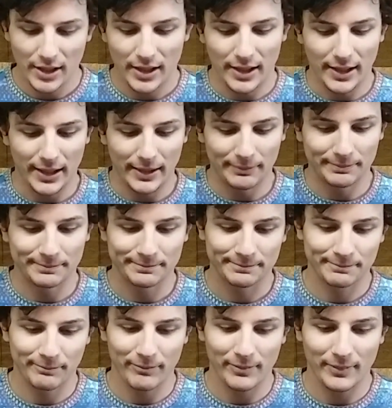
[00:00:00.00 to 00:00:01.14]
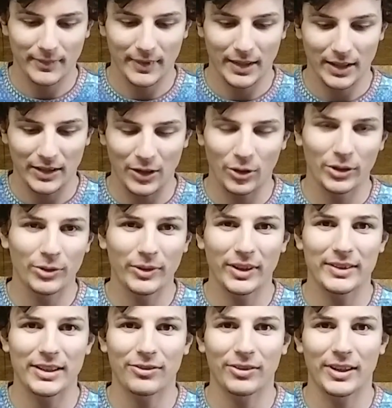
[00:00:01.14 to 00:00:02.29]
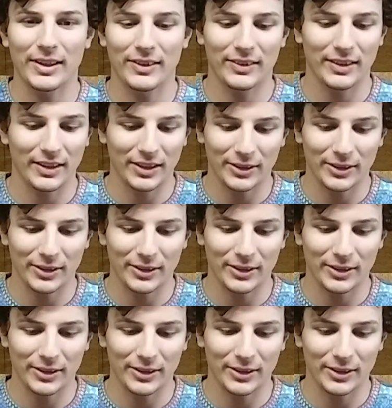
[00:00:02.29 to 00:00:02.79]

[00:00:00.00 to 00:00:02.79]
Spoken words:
The only real difference,